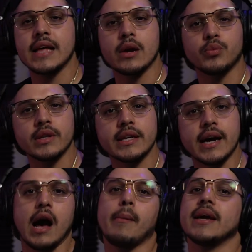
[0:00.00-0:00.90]
that really
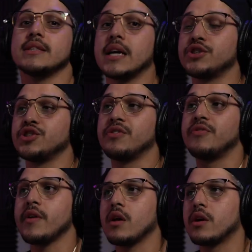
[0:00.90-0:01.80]
caught my attention
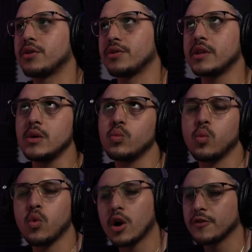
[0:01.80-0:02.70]
fell on under the
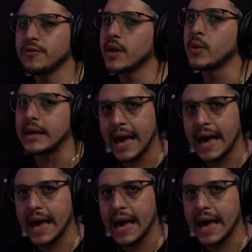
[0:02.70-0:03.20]
workflow